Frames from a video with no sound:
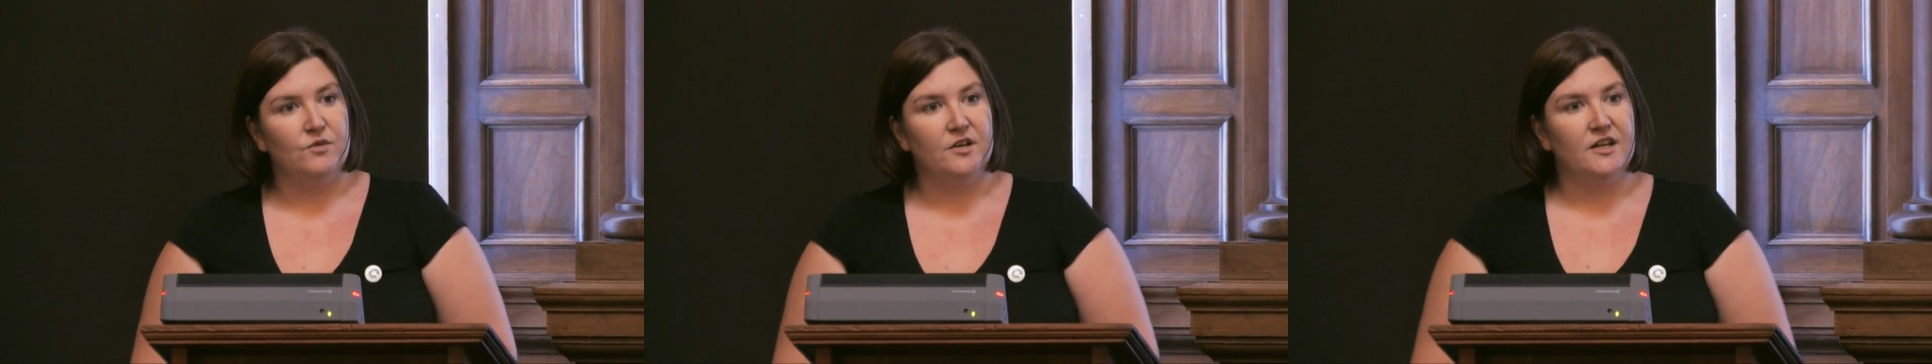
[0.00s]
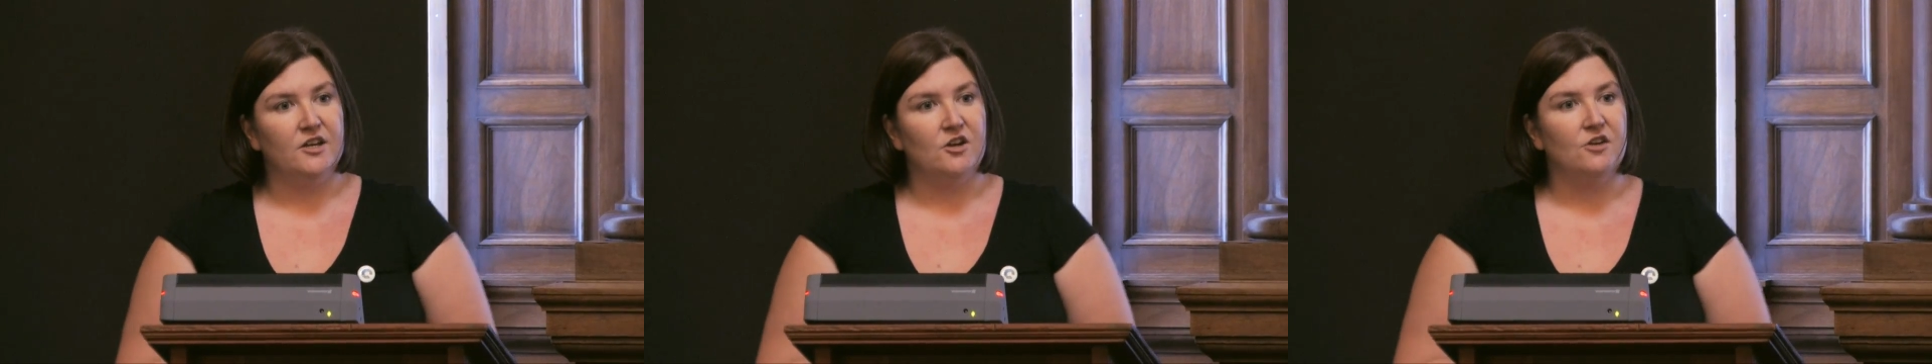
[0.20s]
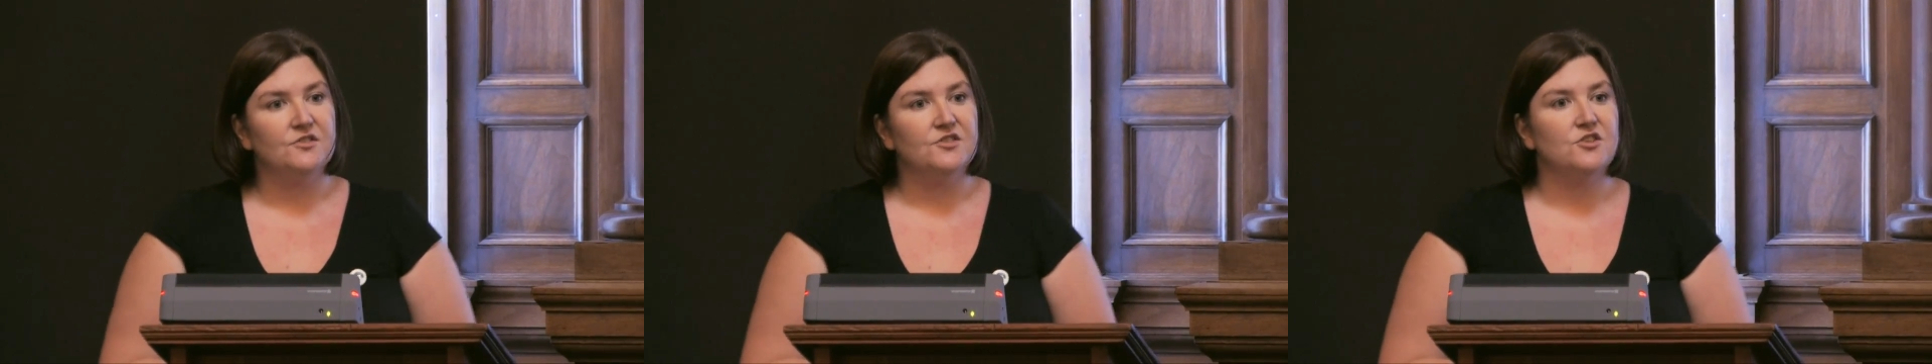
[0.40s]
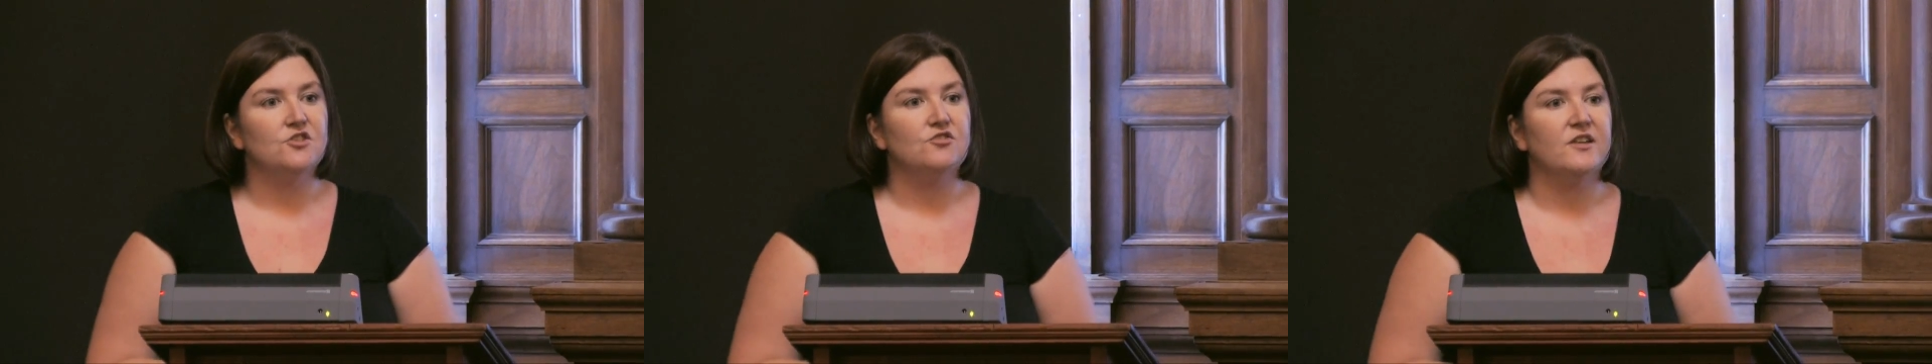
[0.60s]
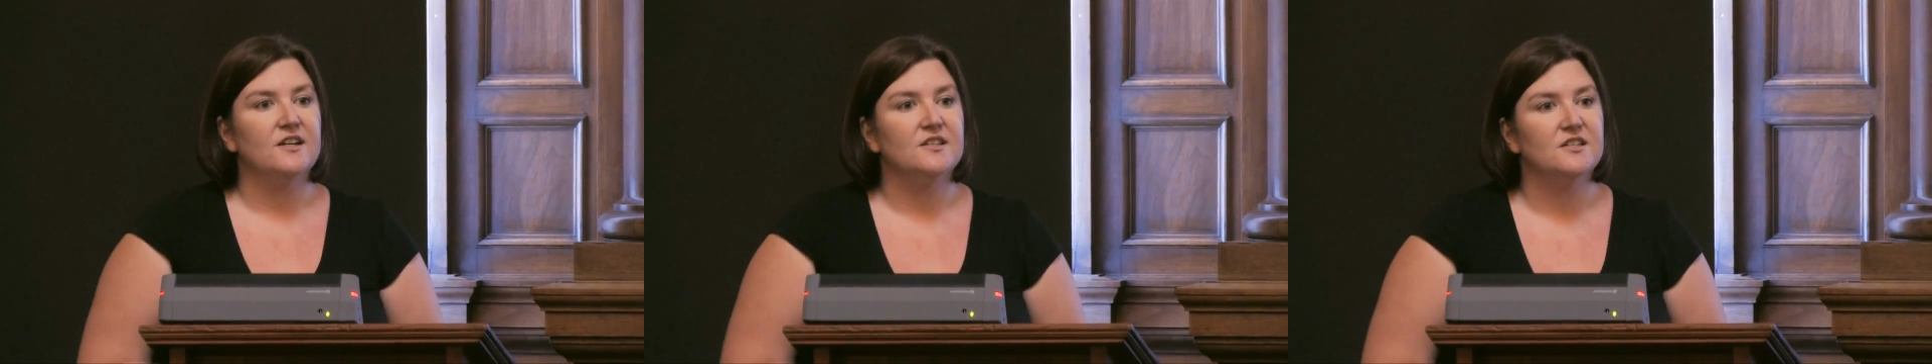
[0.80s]
we
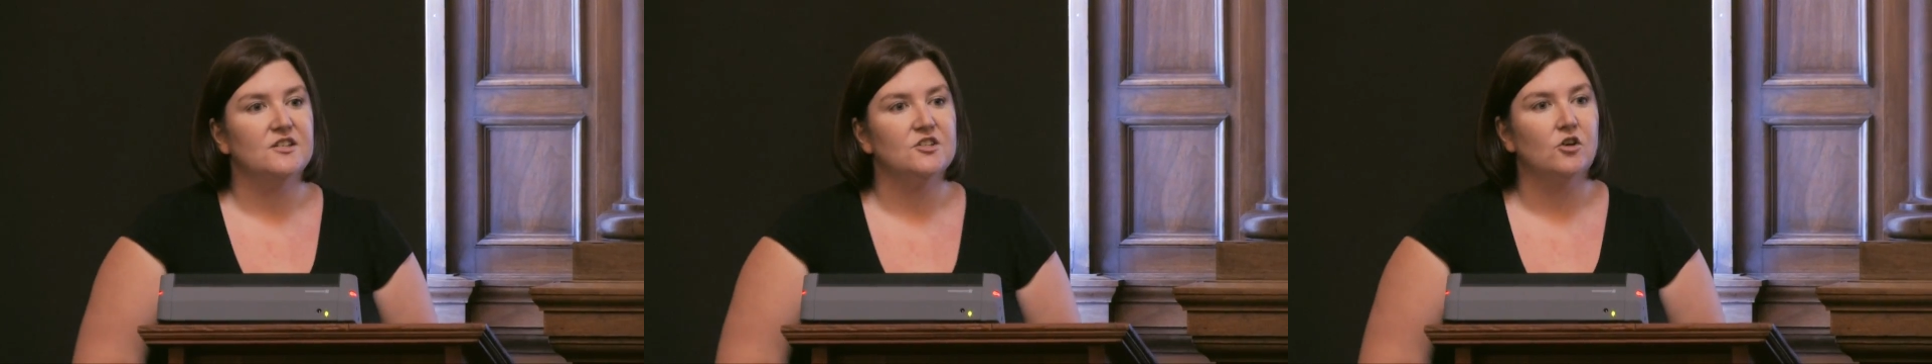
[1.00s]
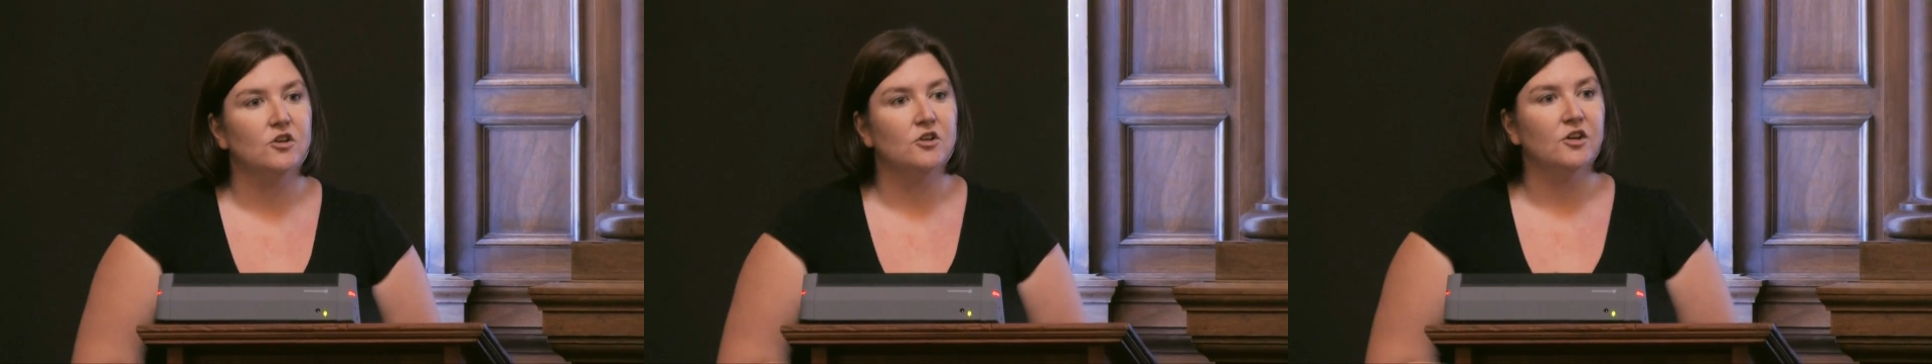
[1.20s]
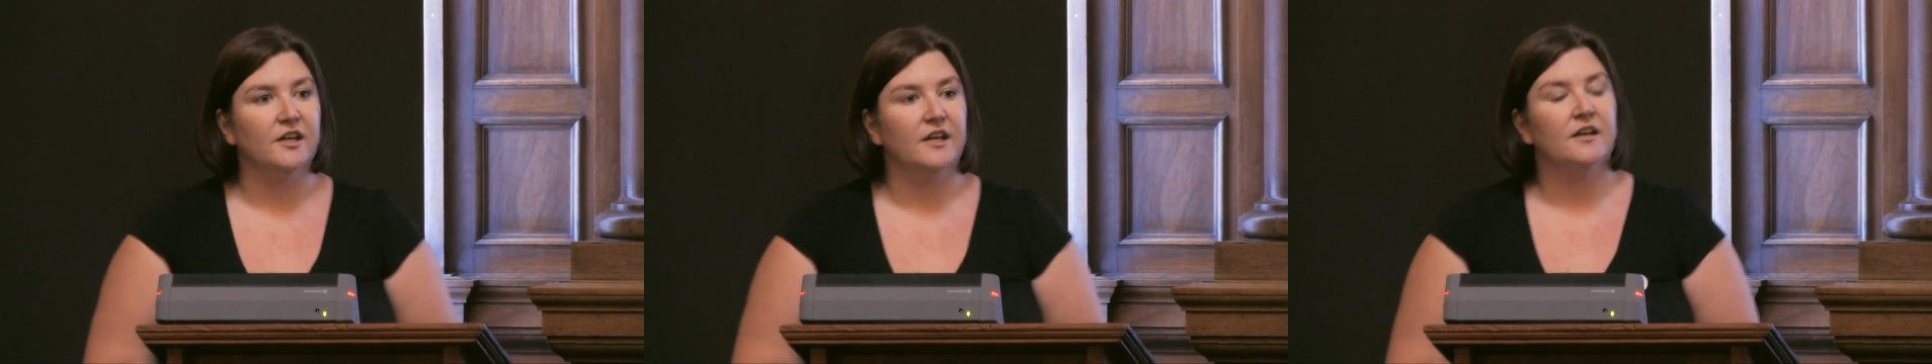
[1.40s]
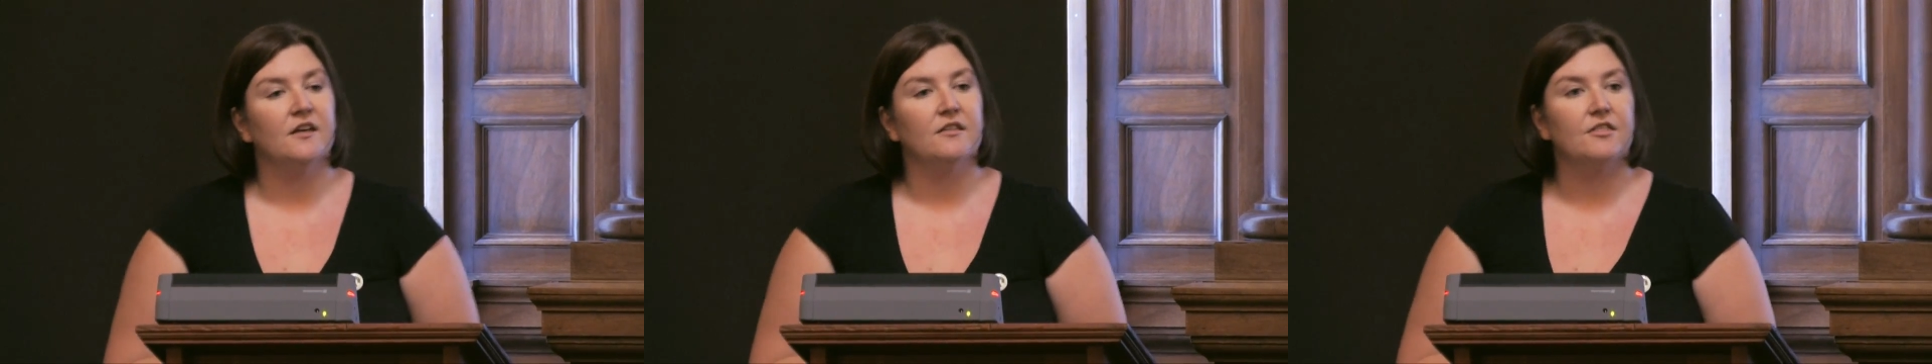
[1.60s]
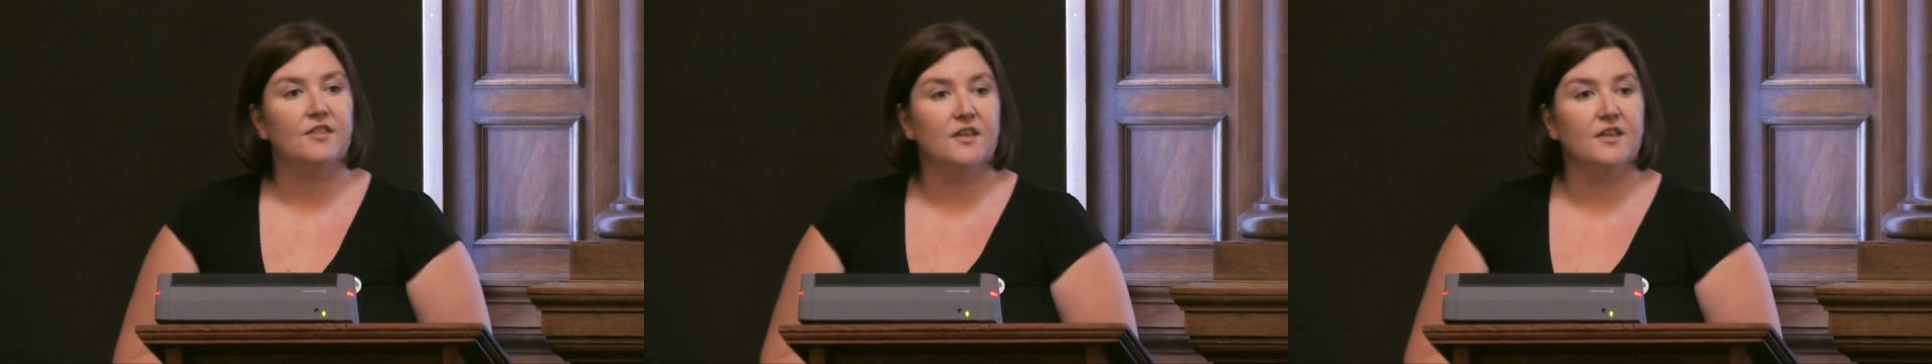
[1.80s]
concentrated on looking at